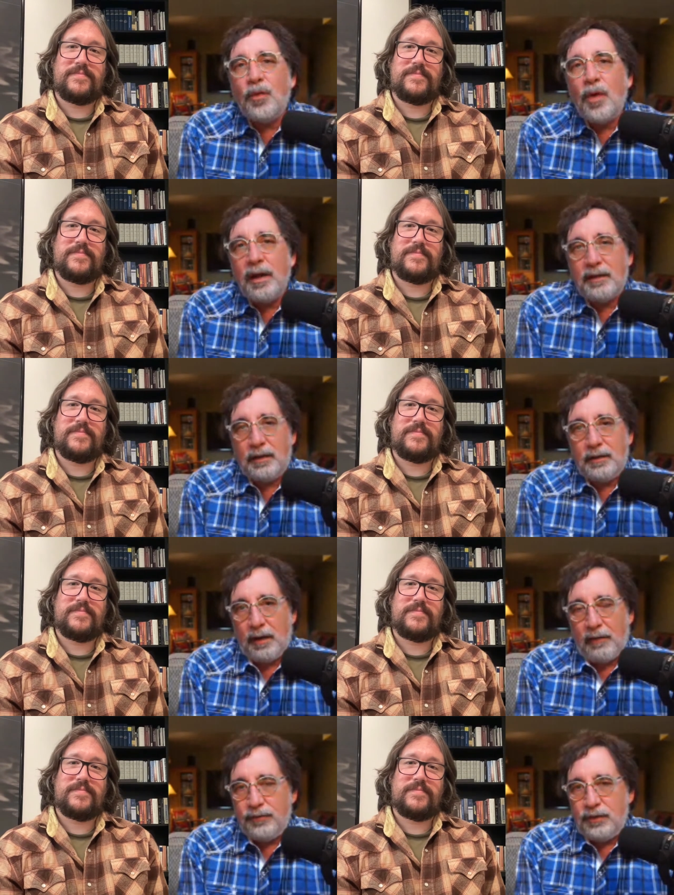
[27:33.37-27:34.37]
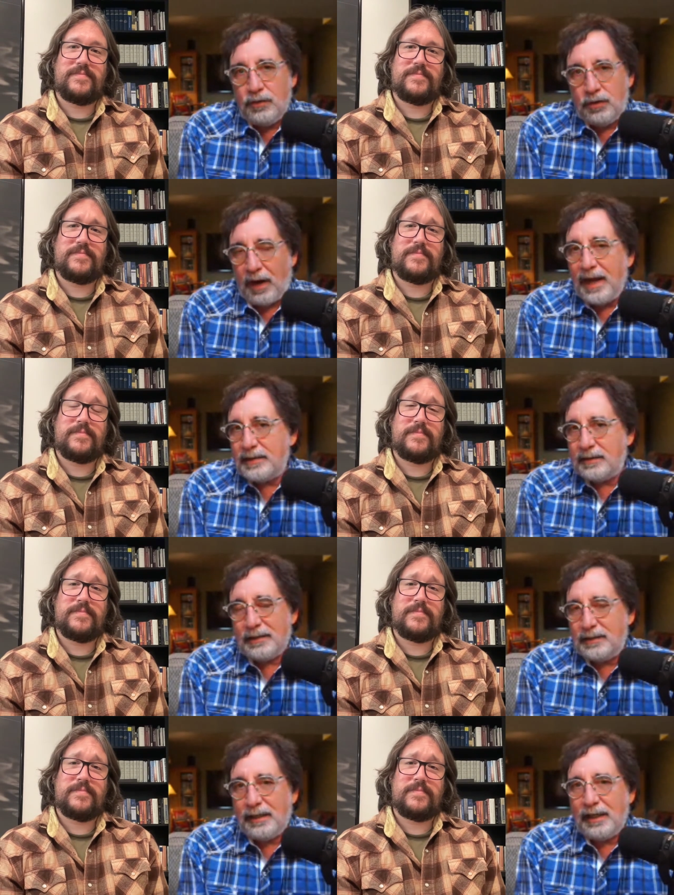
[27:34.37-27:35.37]
Speaker 1: to what of Christ
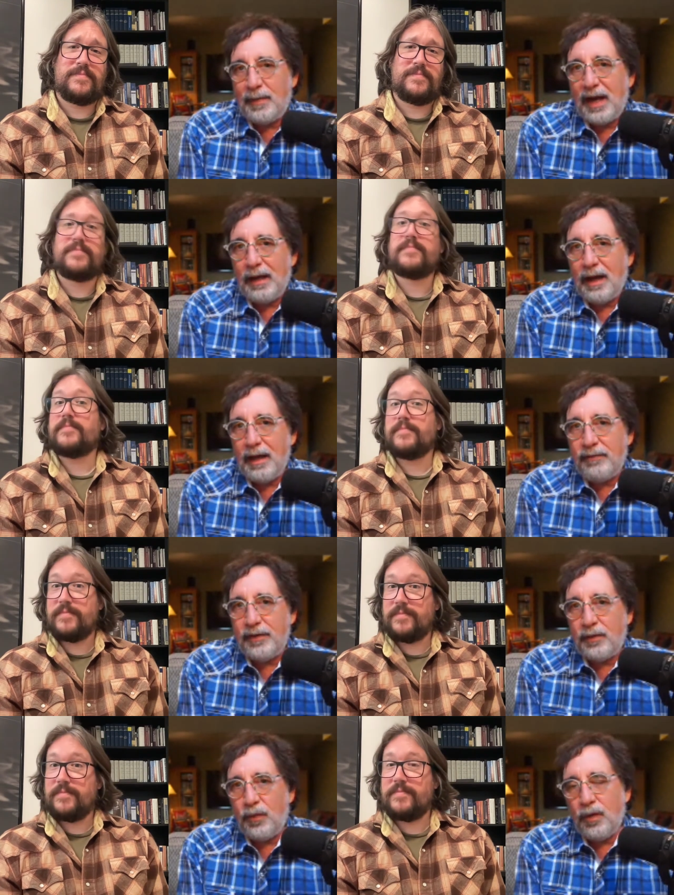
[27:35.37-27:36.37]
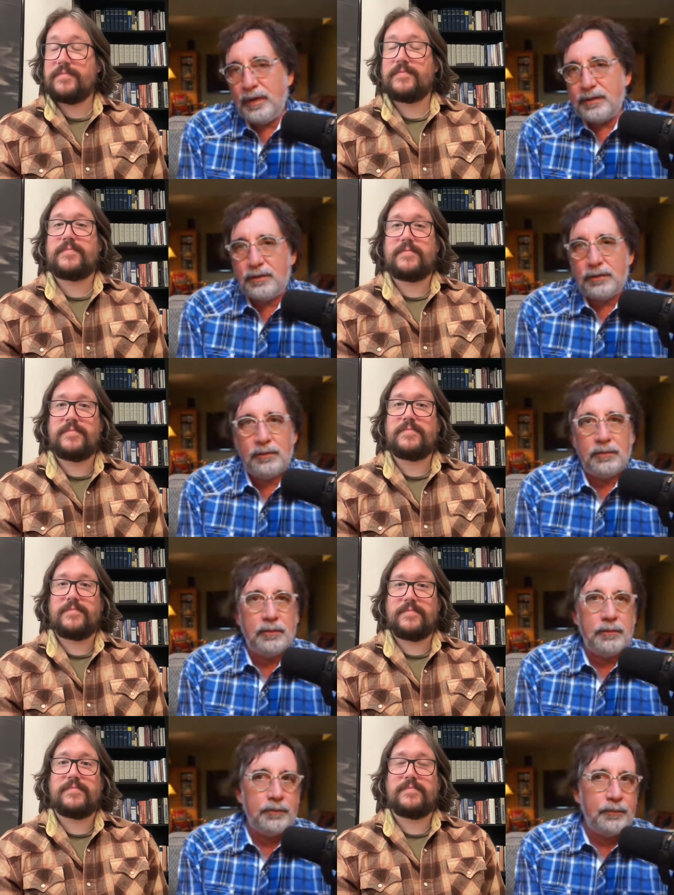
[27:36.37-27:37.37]
they see in my life and want
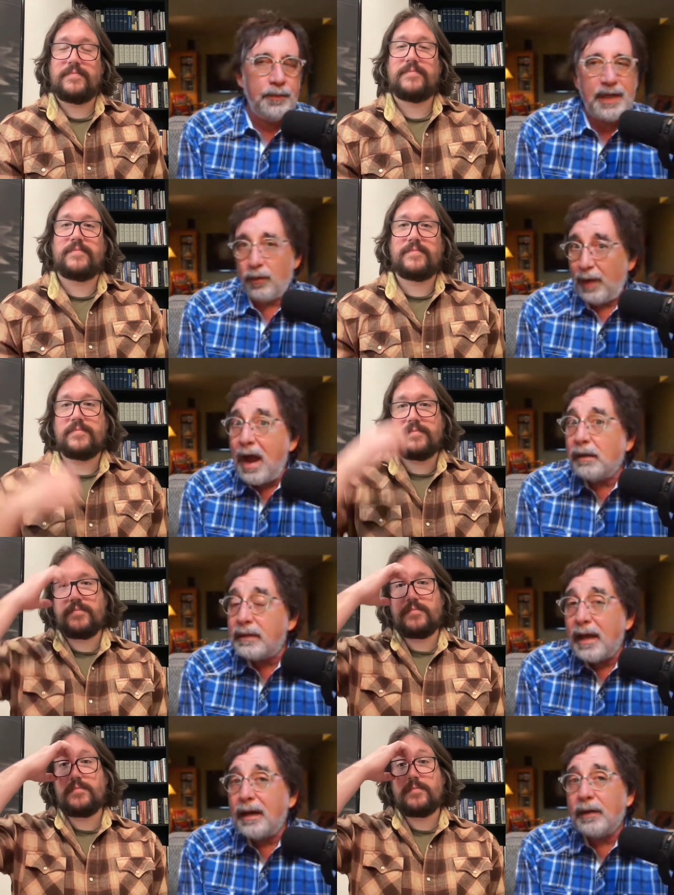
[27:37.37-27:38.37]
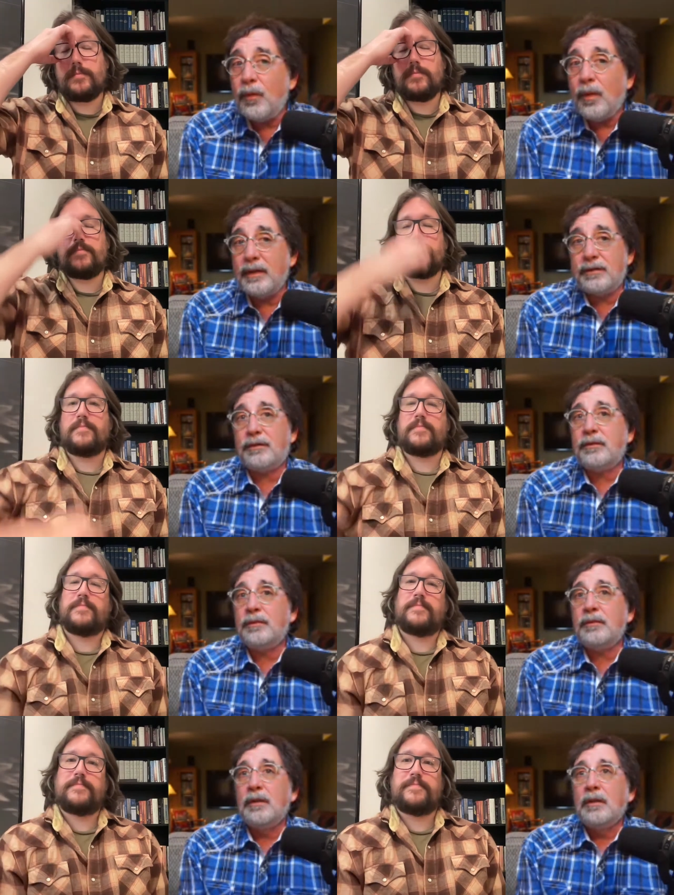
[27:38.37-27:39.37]
to be around that and want
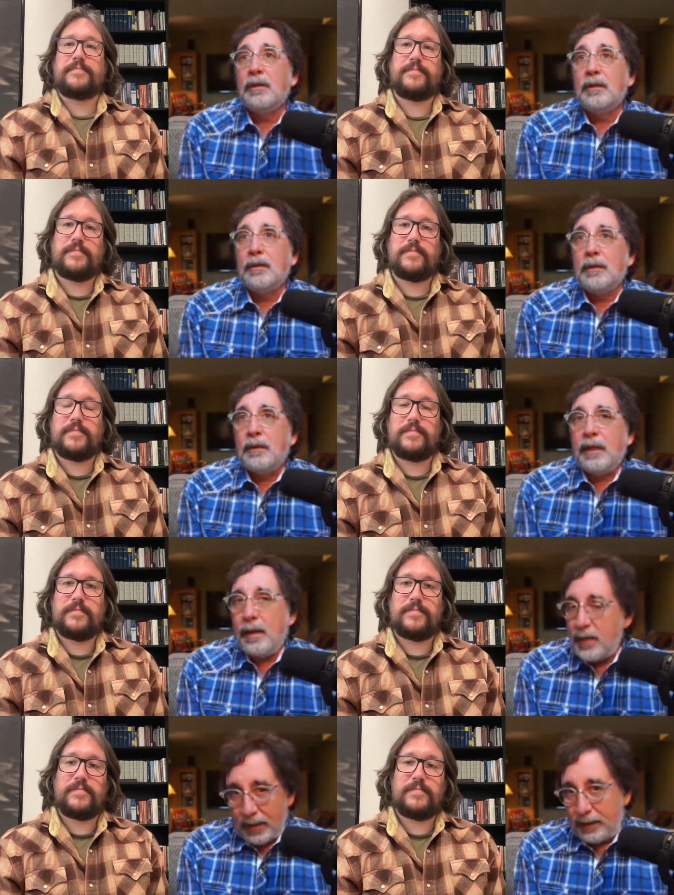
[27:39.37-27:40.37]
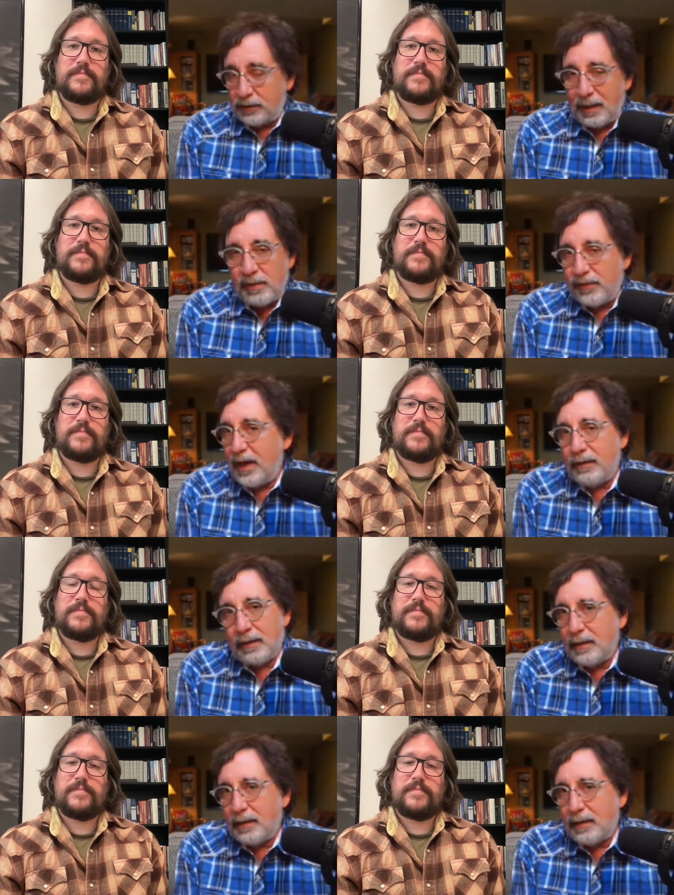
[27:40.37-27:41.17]
to emulate some of that